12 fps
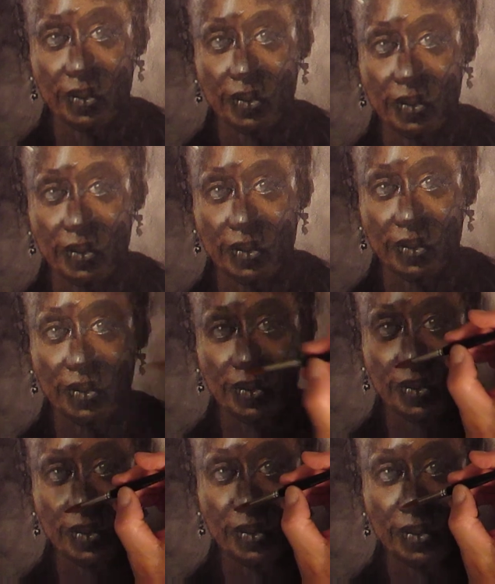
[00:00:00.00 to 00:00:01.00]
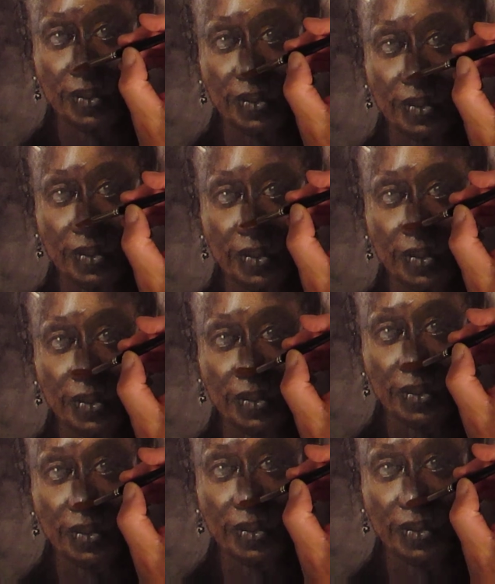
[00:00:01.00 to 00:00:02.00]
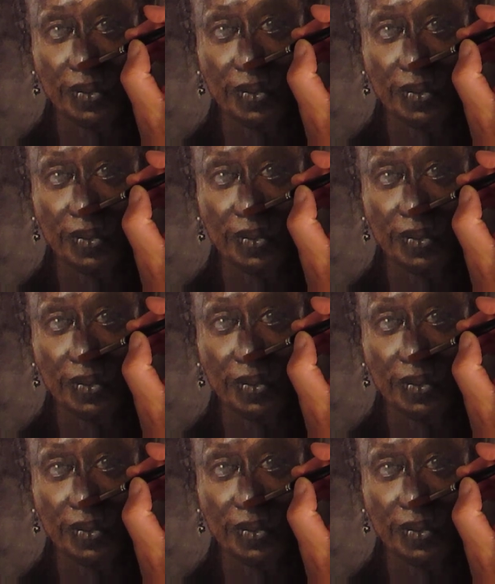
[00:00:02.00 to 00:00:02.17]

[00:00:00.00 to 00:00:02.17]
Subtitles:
here. So I'm going to add a